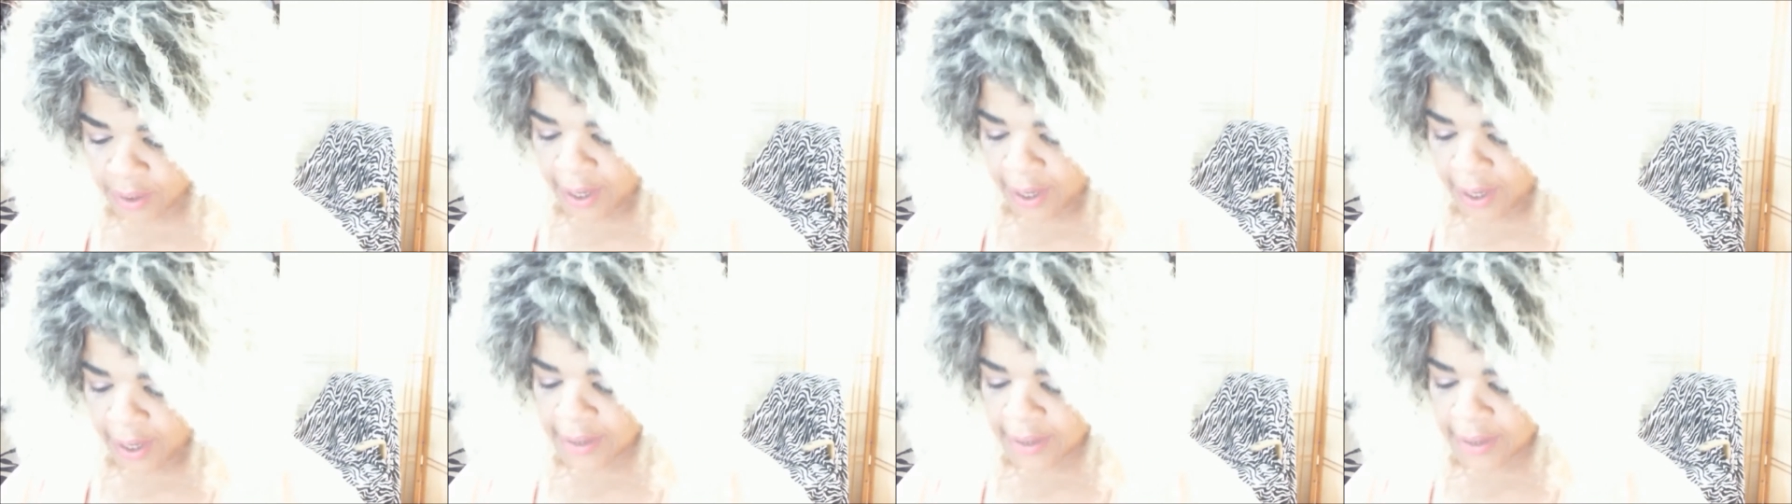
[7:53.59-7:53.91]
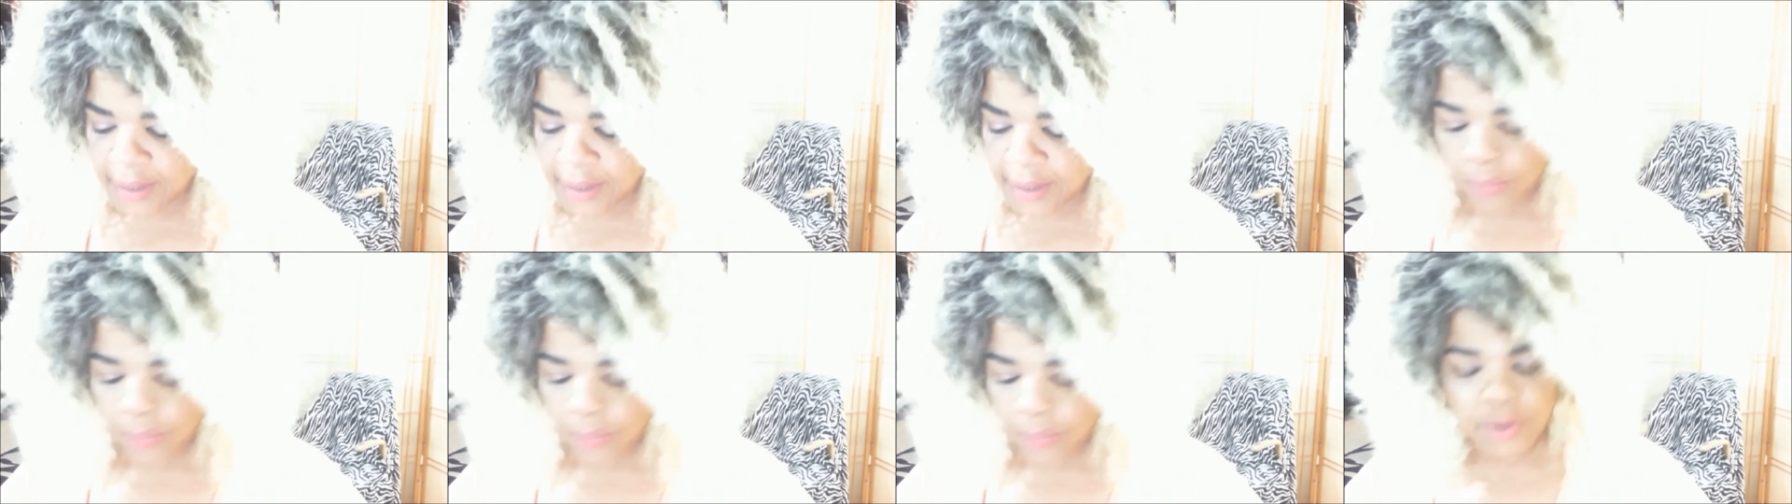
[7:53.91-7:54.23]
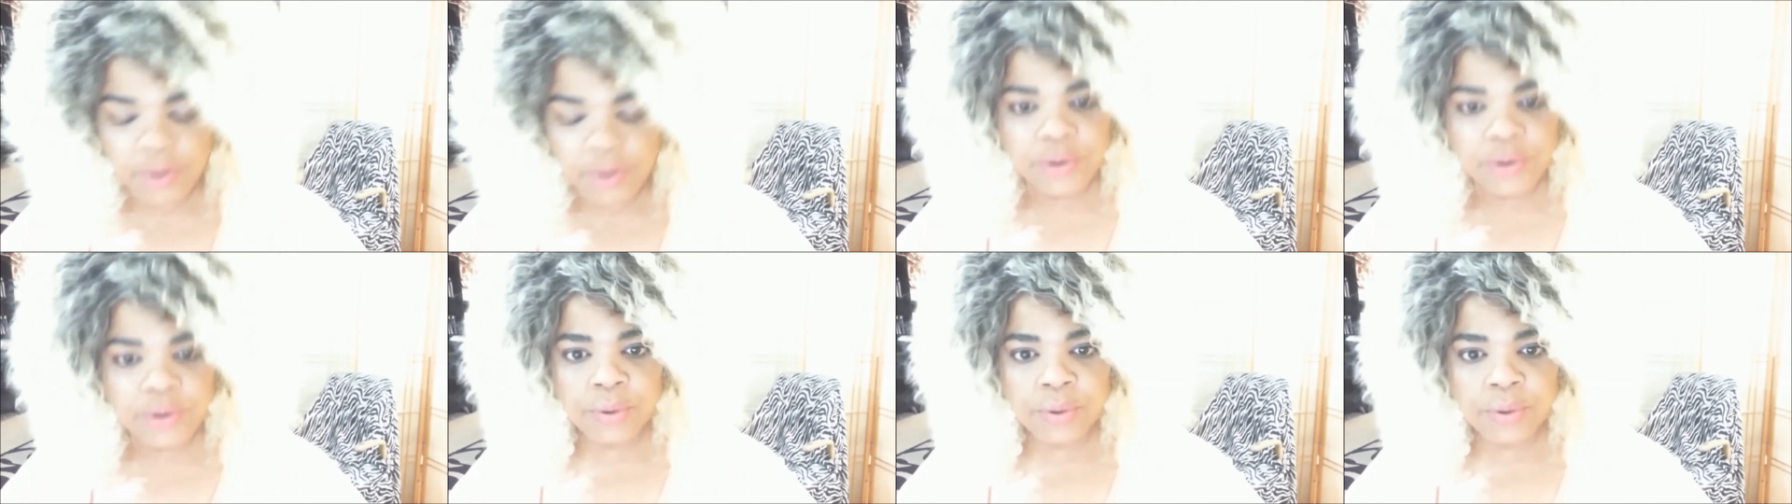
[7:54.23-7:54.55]
And I
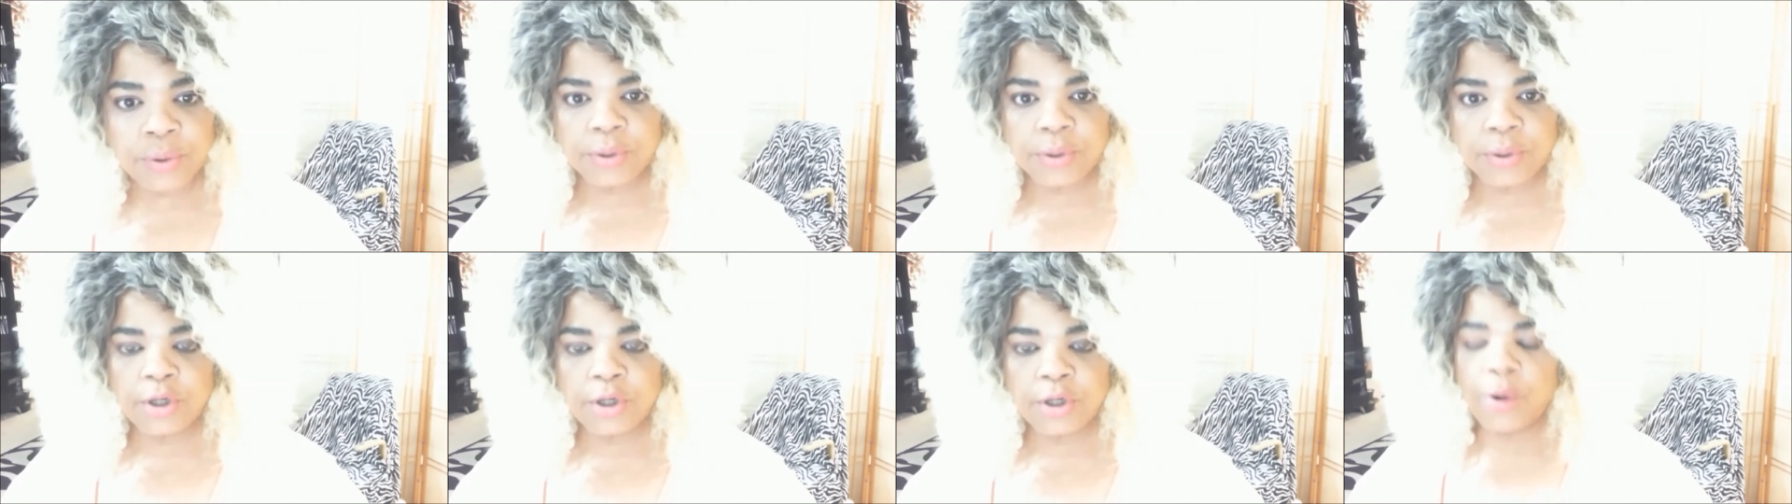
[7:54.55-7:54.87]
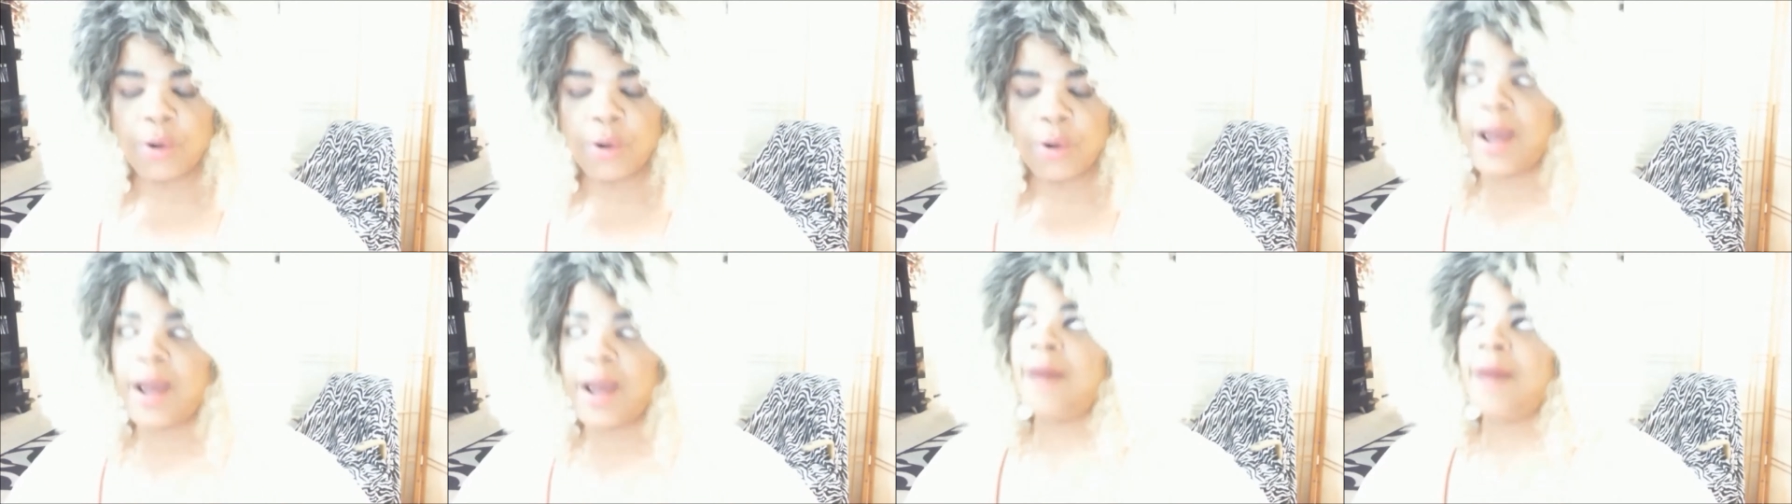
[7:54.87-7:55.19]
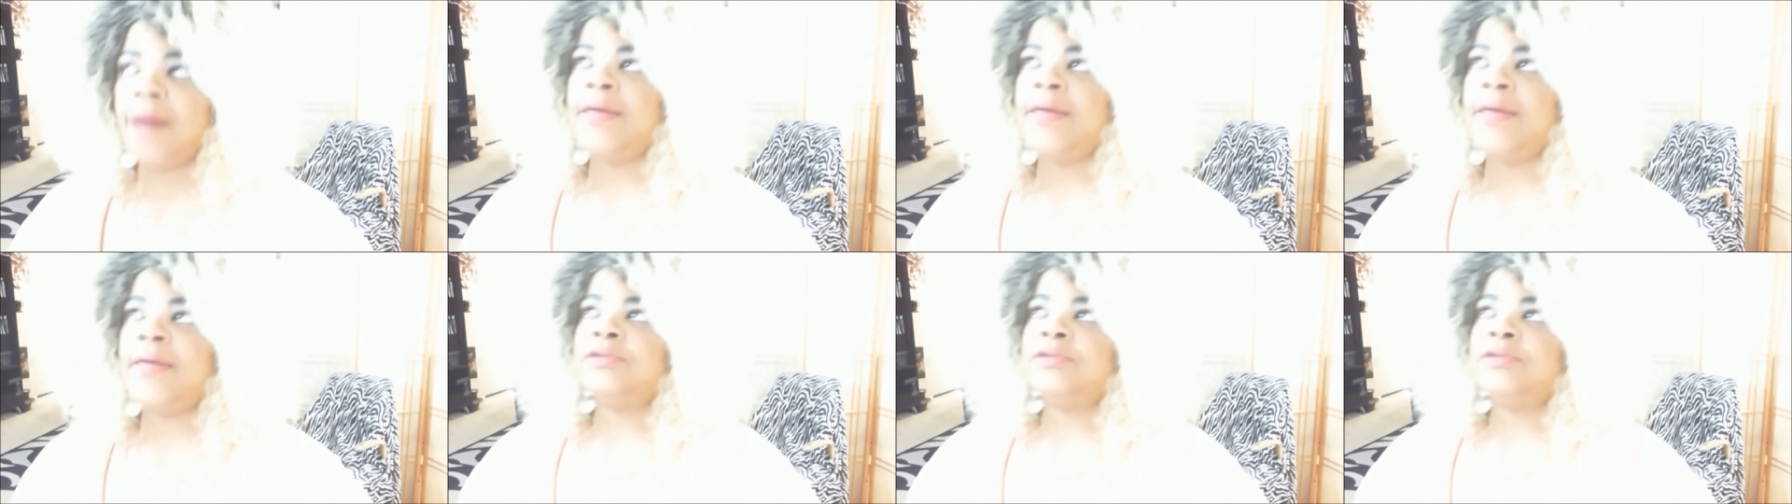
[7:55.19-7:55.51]
wonder, you know, how
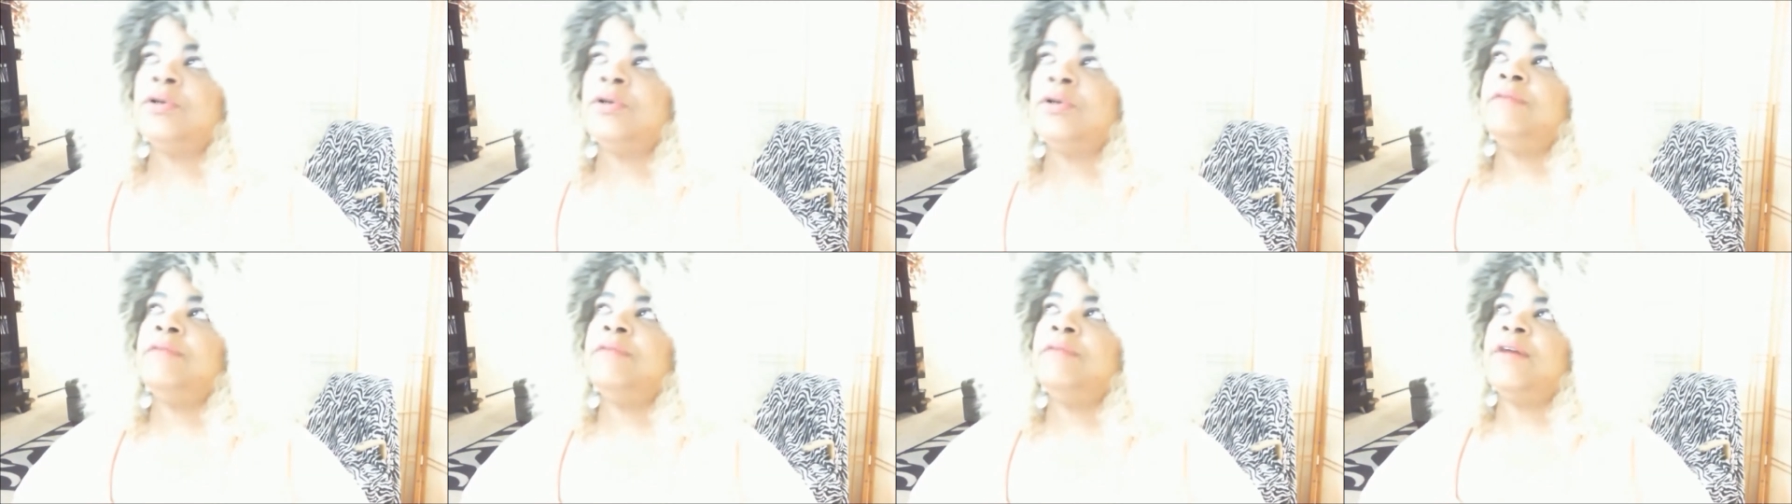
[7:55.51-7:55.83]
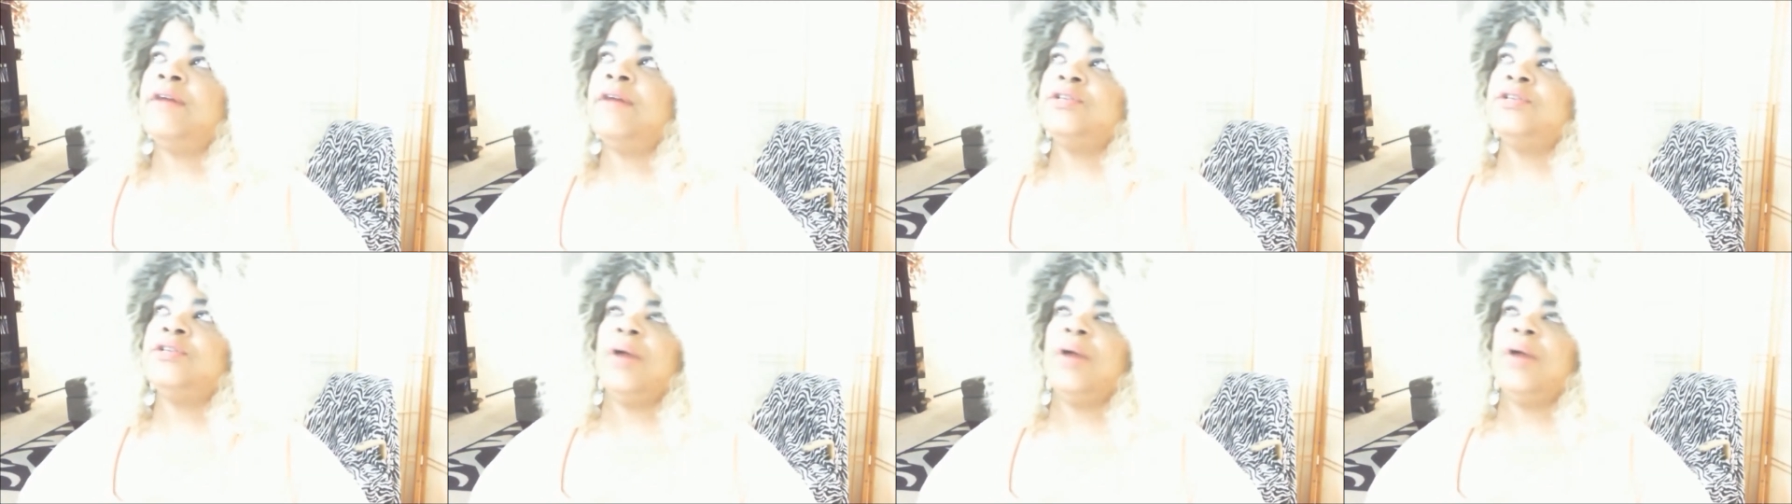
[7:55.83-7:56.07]
that's going to affect you.